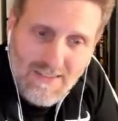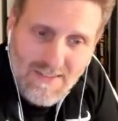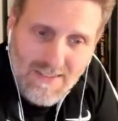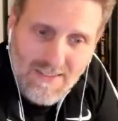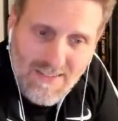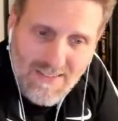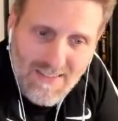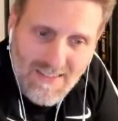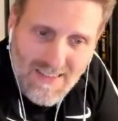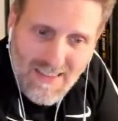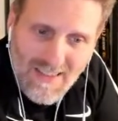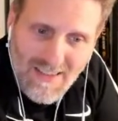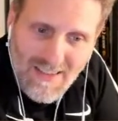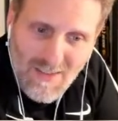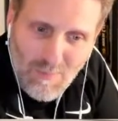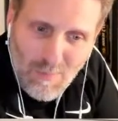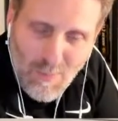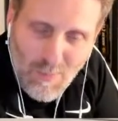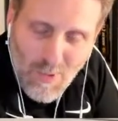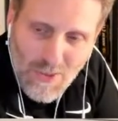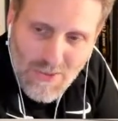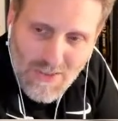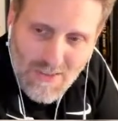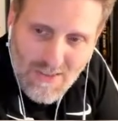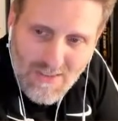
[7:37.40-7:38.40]
the
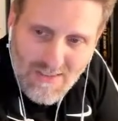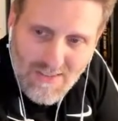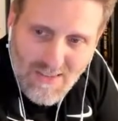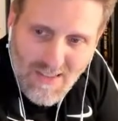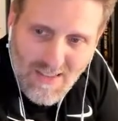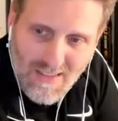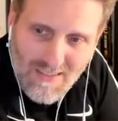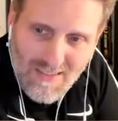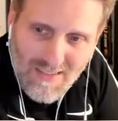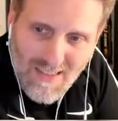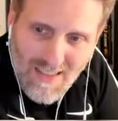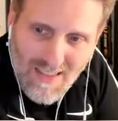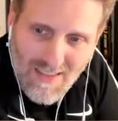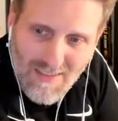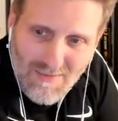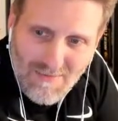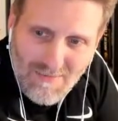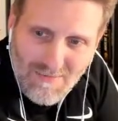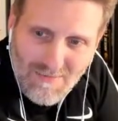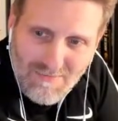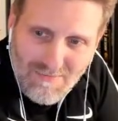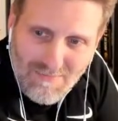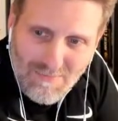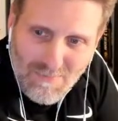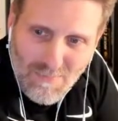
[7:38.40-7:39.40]
book does not get
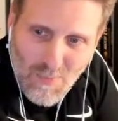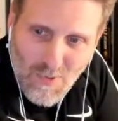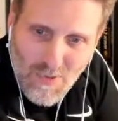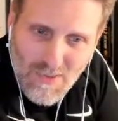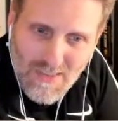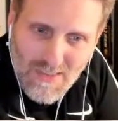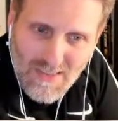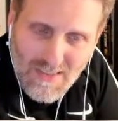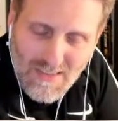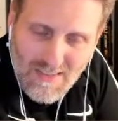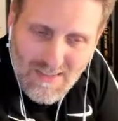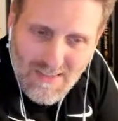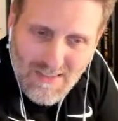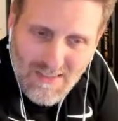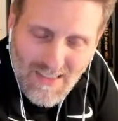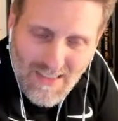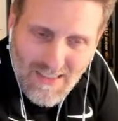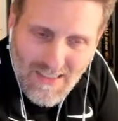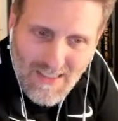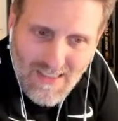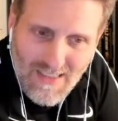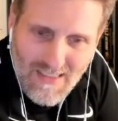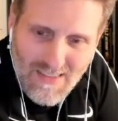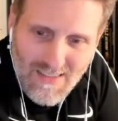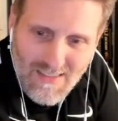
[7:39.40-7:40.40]
printed, I
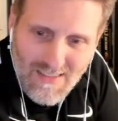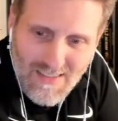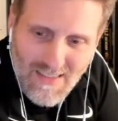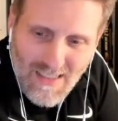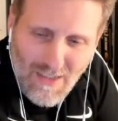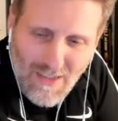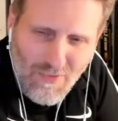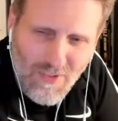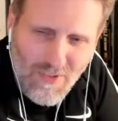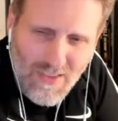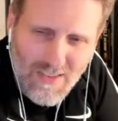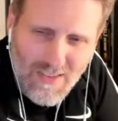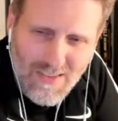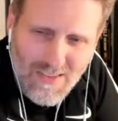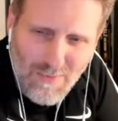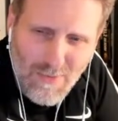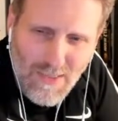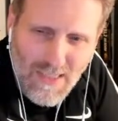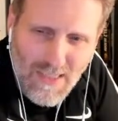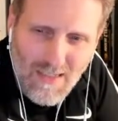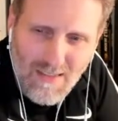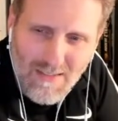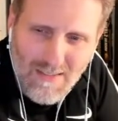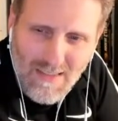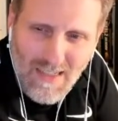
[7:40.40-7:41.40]
guess. I'll figure something
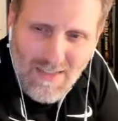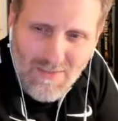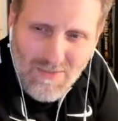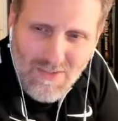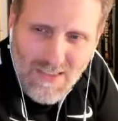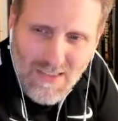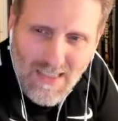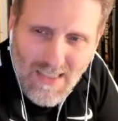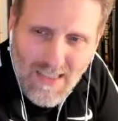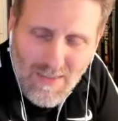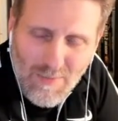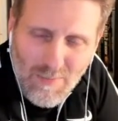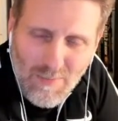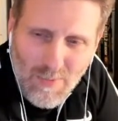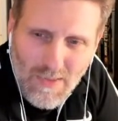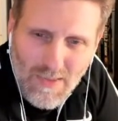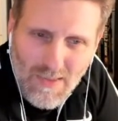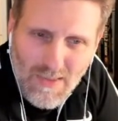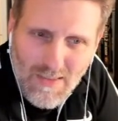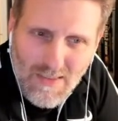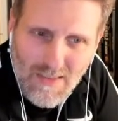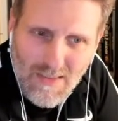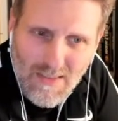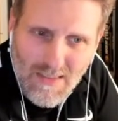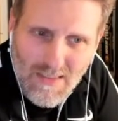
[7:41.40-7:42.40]
out after that,
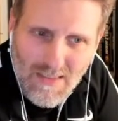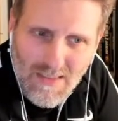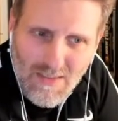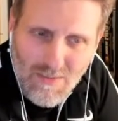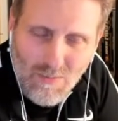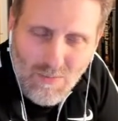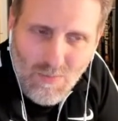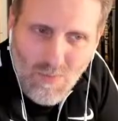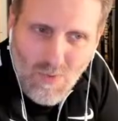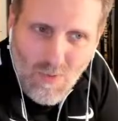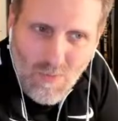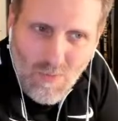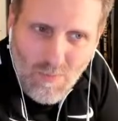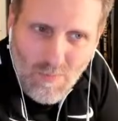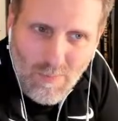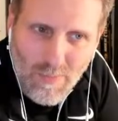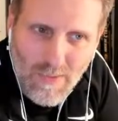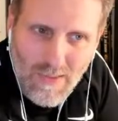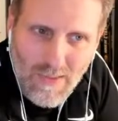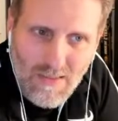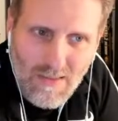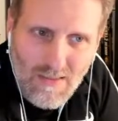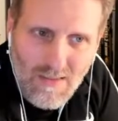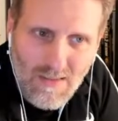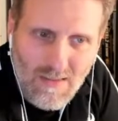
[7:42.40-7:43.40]
but it won't
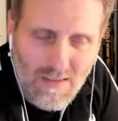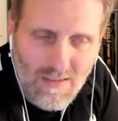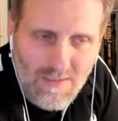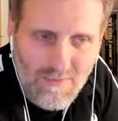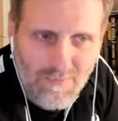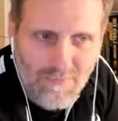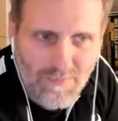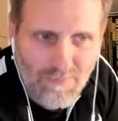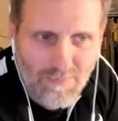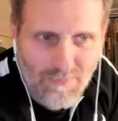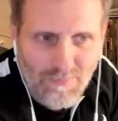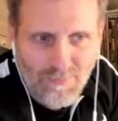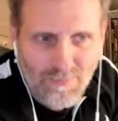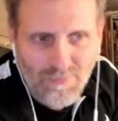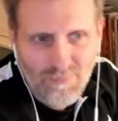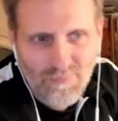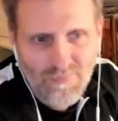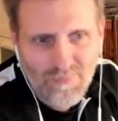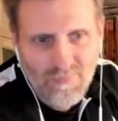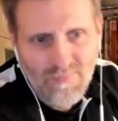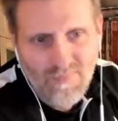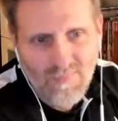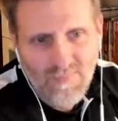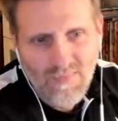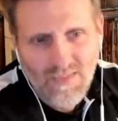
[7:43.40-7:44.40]
be...
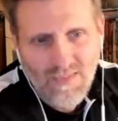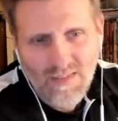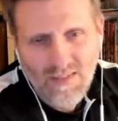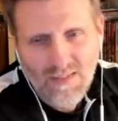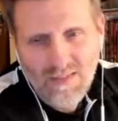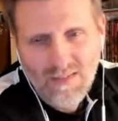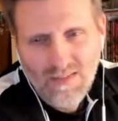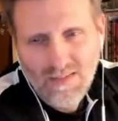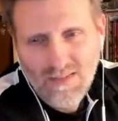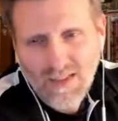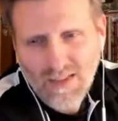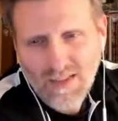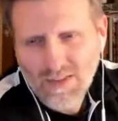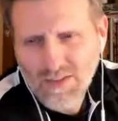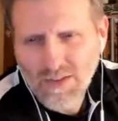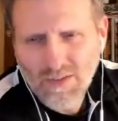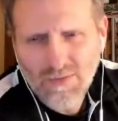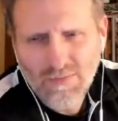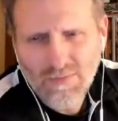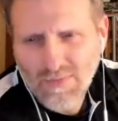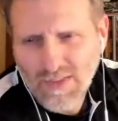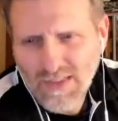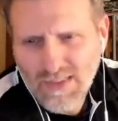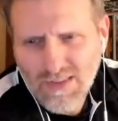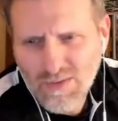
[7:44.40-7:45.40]
I don't know
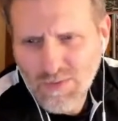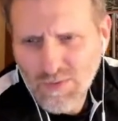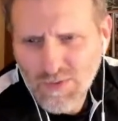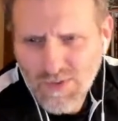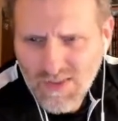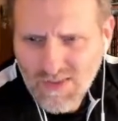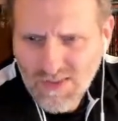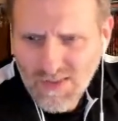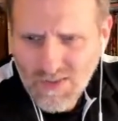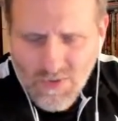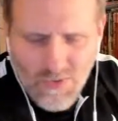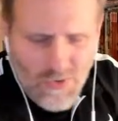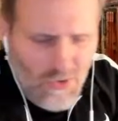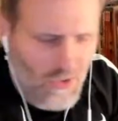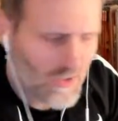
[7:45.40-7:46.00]
what the solution